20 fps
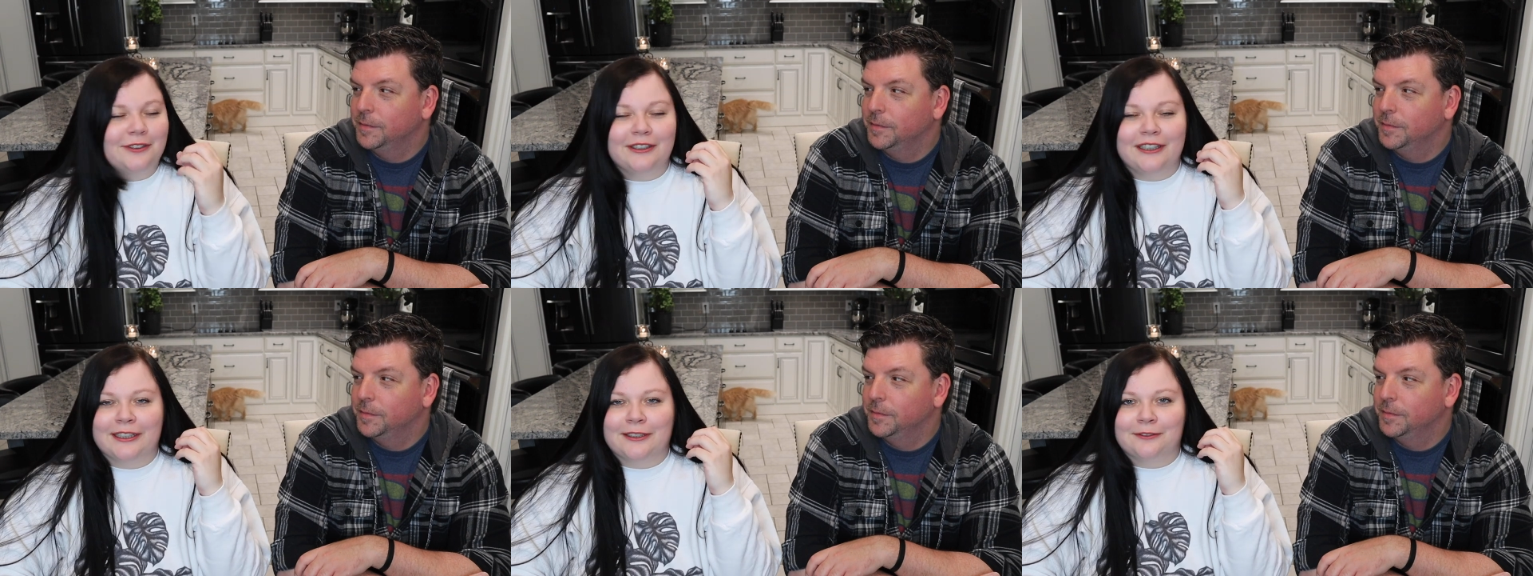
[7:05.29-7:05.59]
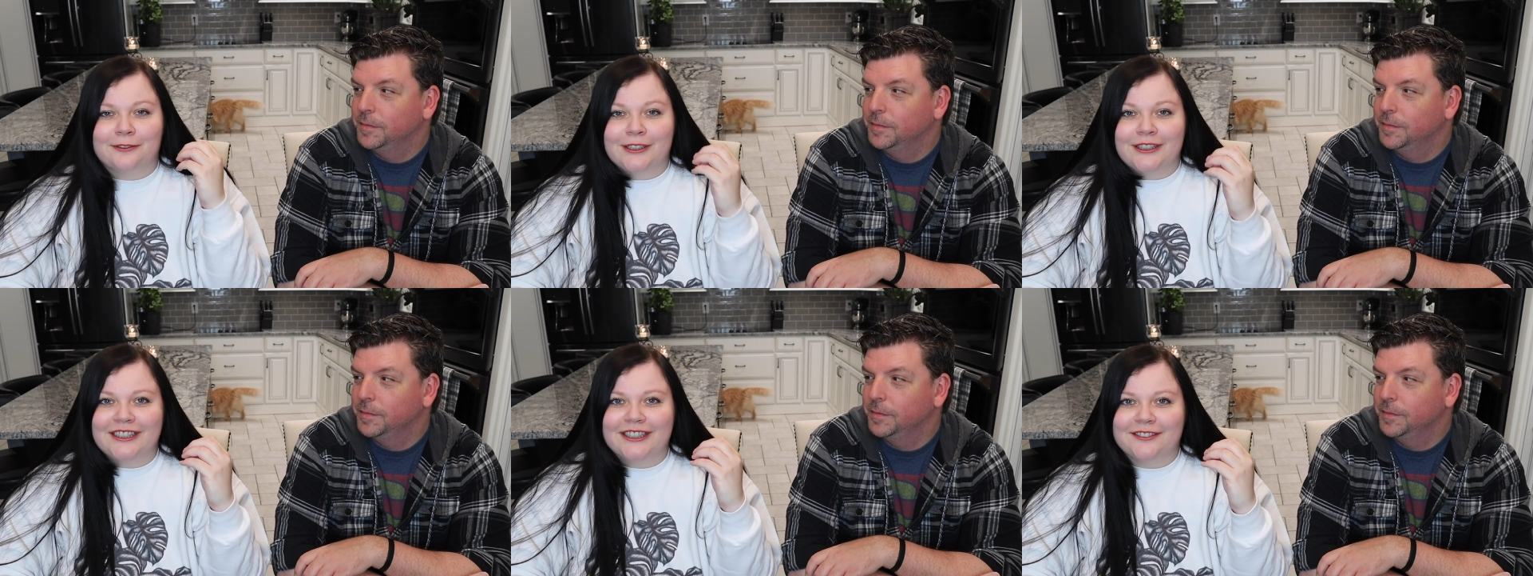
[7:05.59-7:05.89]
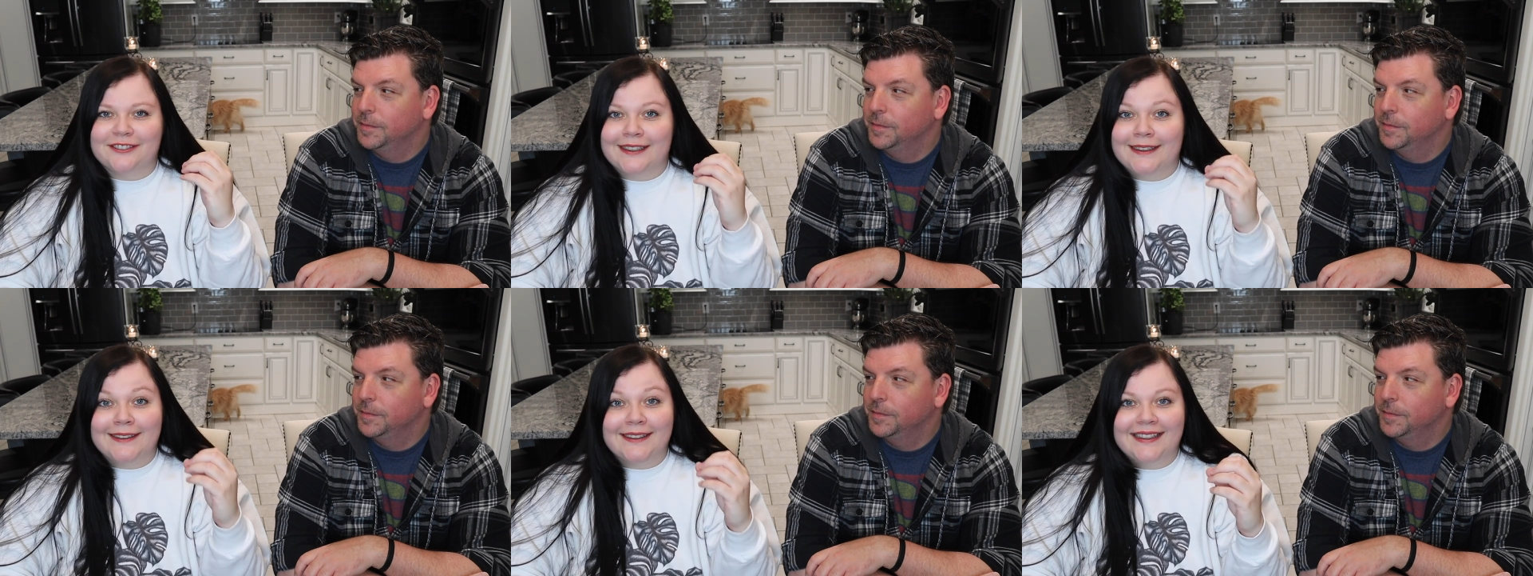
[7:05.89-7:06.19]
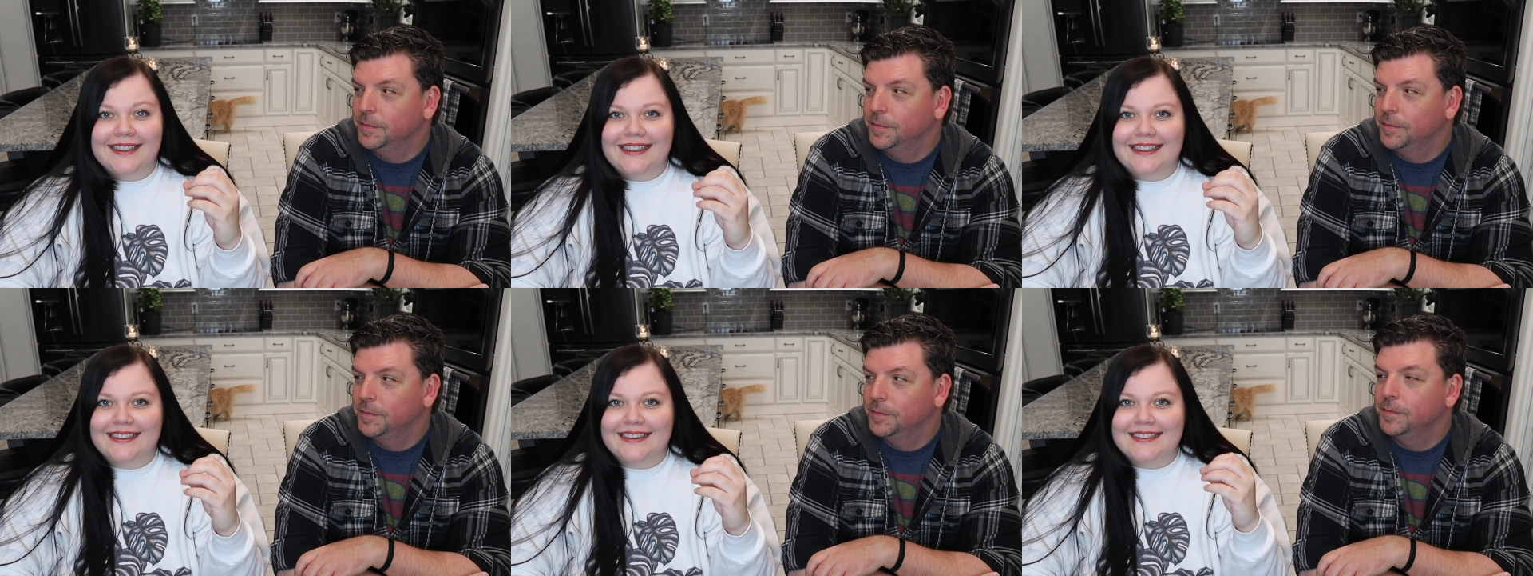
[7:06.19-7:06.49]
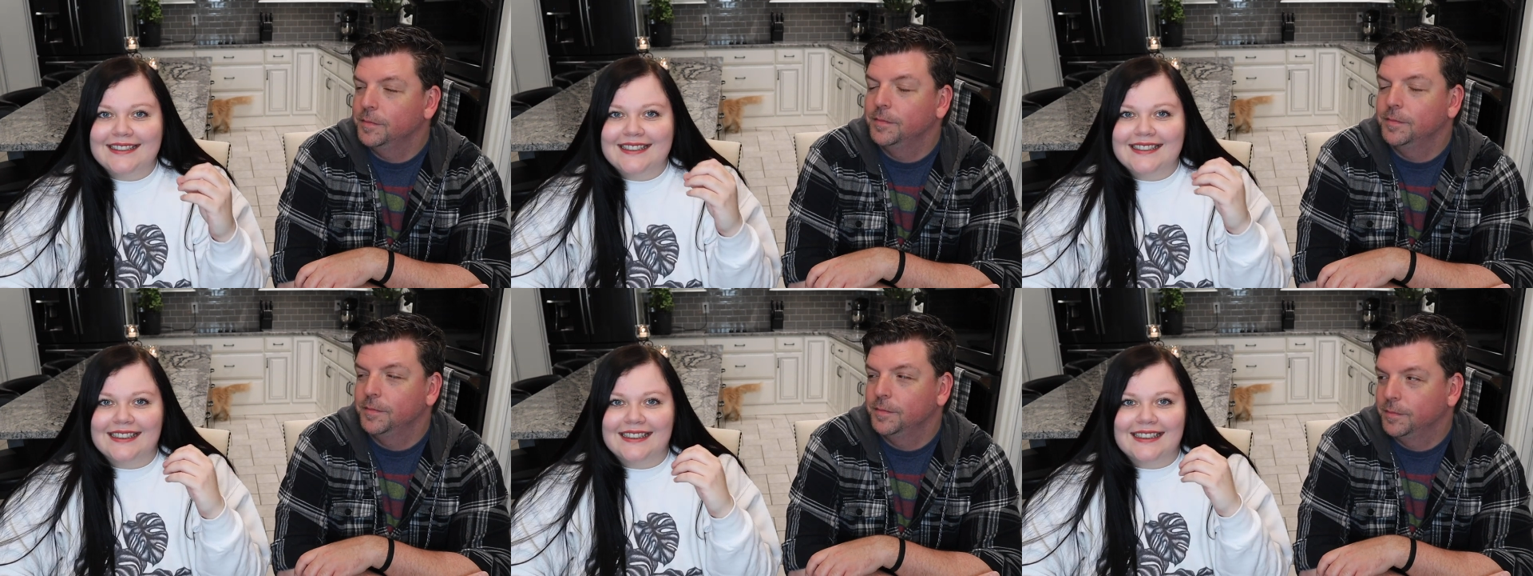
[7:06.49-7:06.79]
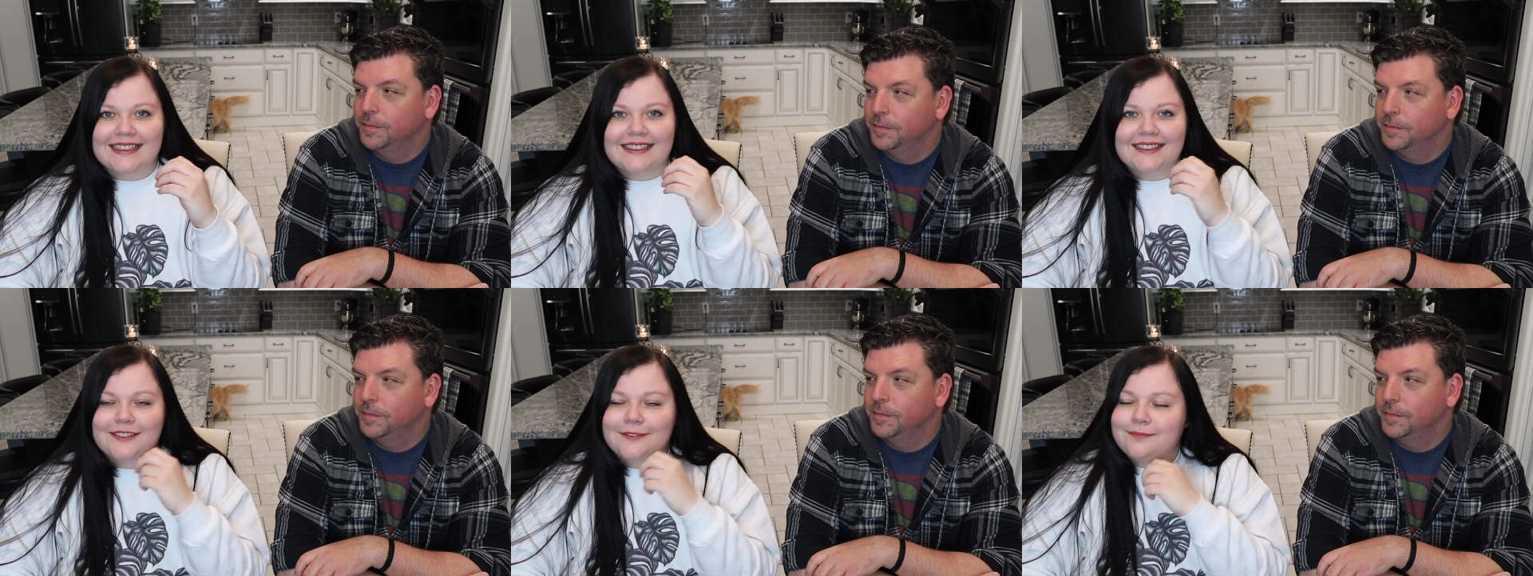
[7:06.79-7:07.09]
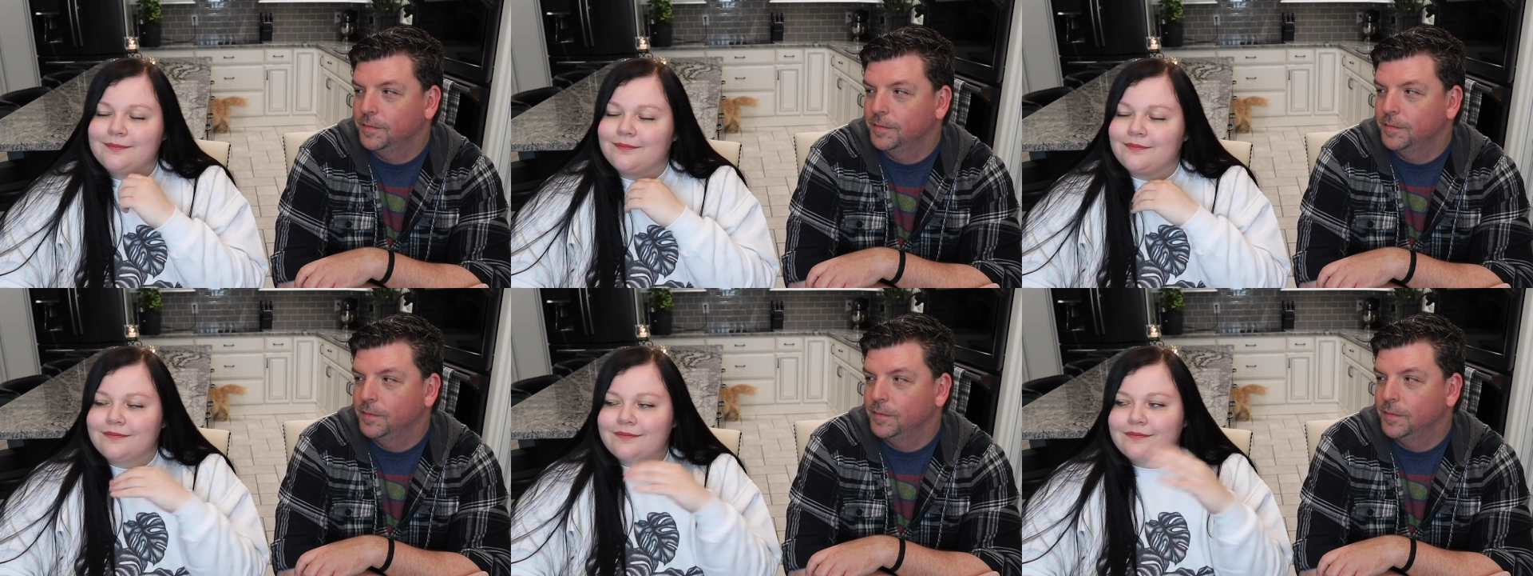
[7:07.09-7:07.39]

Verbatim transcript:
Speaker 1: for like really rare things like